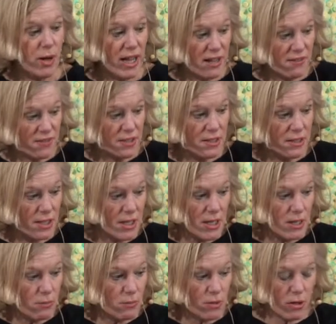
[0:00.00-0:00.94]
heaven
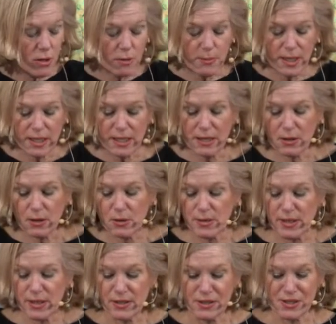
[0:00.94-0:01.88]
where all my little
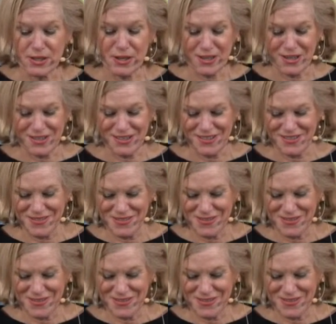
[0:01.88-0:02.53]
critters are.